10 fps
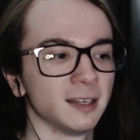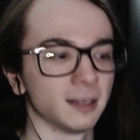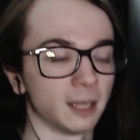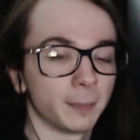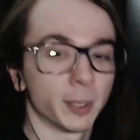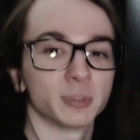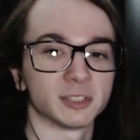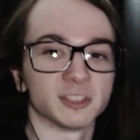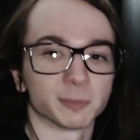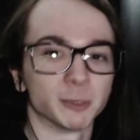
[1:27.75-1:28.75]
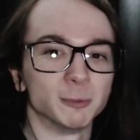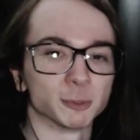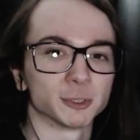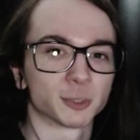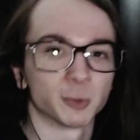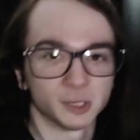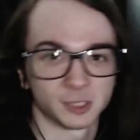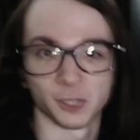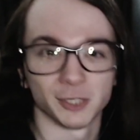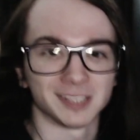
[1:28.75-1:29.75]
I'm posting Supreme Ruler
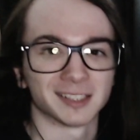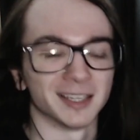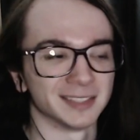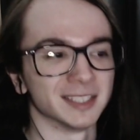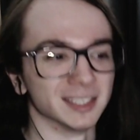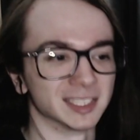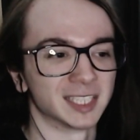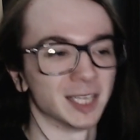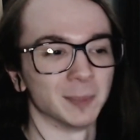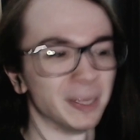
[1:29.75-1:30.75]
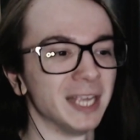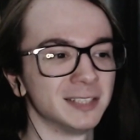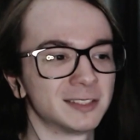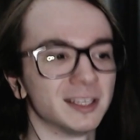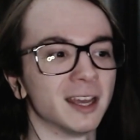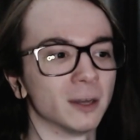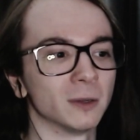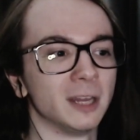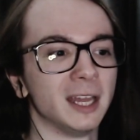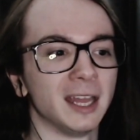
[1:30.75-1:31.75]
2030 content, the campaigns now,
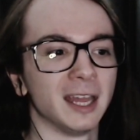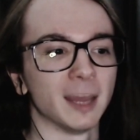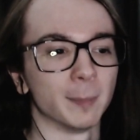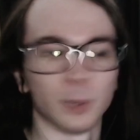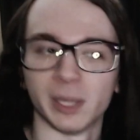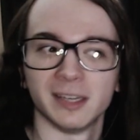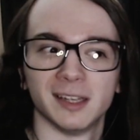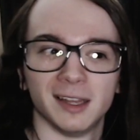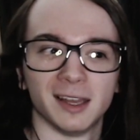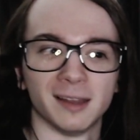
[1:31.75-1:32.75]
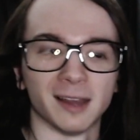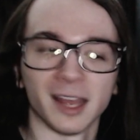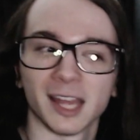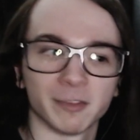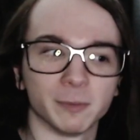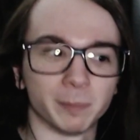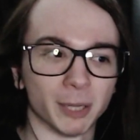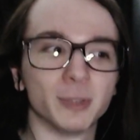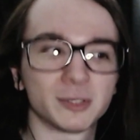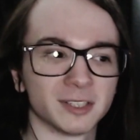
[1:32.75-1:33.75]
but I haven't
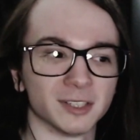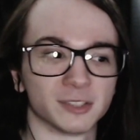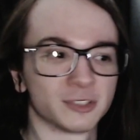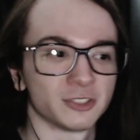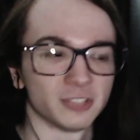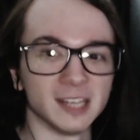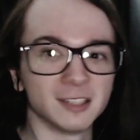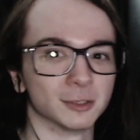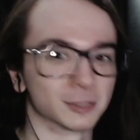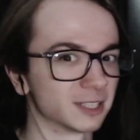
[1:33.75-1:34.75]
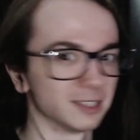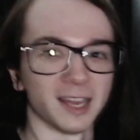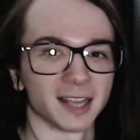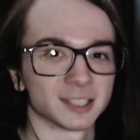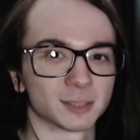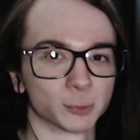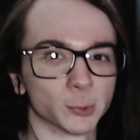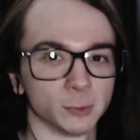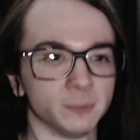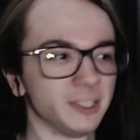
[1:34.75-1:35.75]
posted a single Galactic
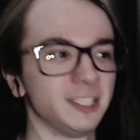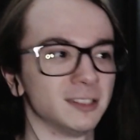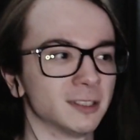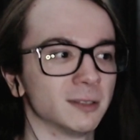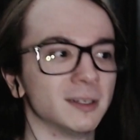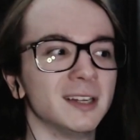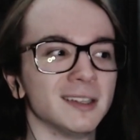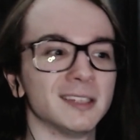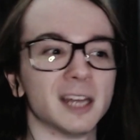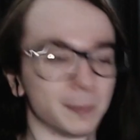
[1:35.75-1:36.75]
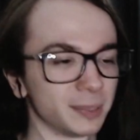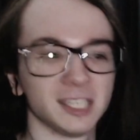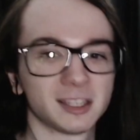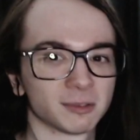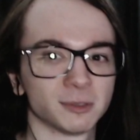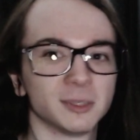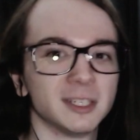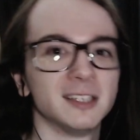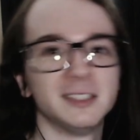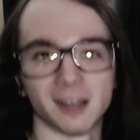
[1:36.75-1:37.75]
Ruler video. Not playthrough,
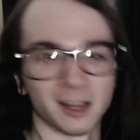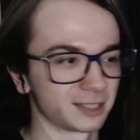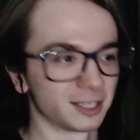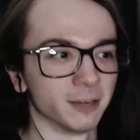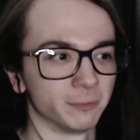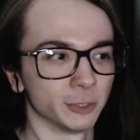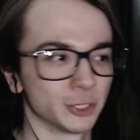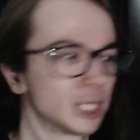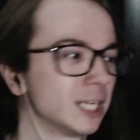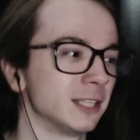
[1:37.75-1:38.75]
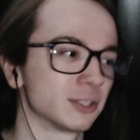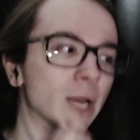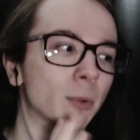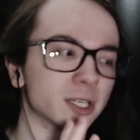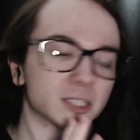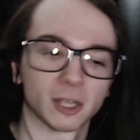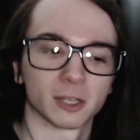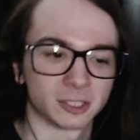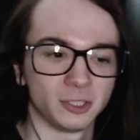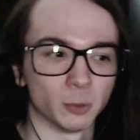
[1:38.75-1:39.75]
not coverage. And so I want to
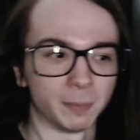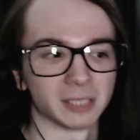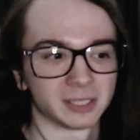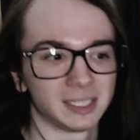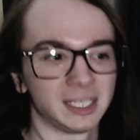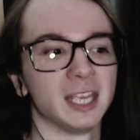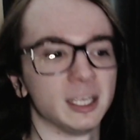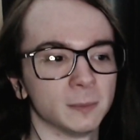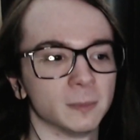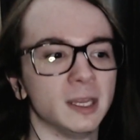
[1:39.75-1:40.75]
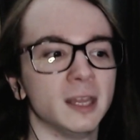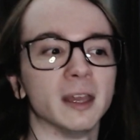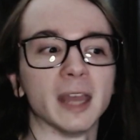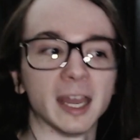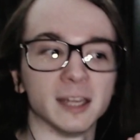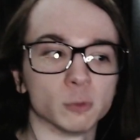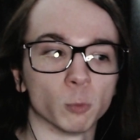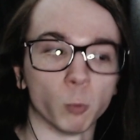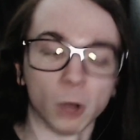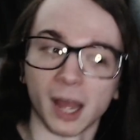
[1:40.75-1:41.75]
talk to you about the game and
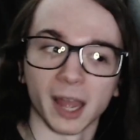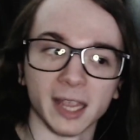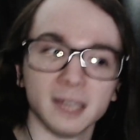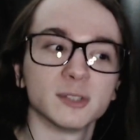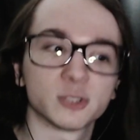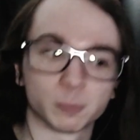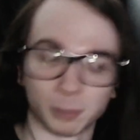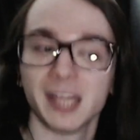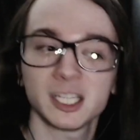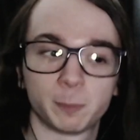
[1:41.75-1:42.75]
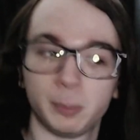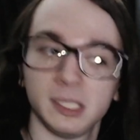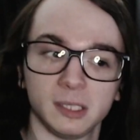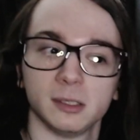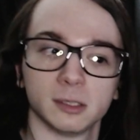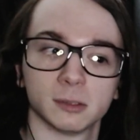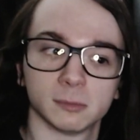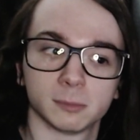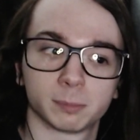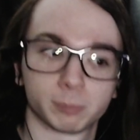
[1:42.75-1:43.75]
why, despite being
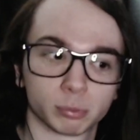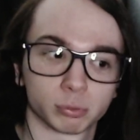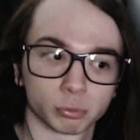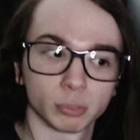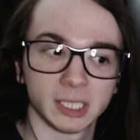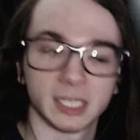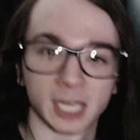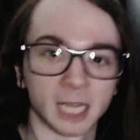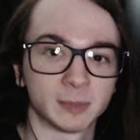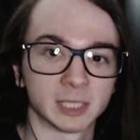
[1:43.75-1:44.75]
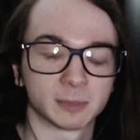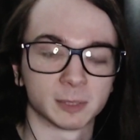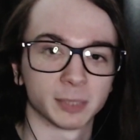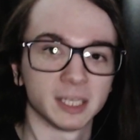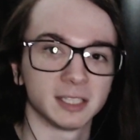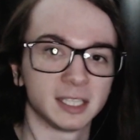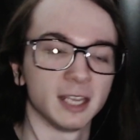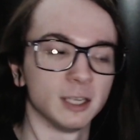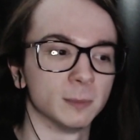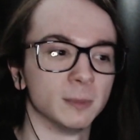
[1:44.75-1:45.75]
pretty hyped up to play the
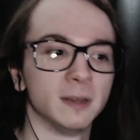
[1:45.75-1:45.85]
game,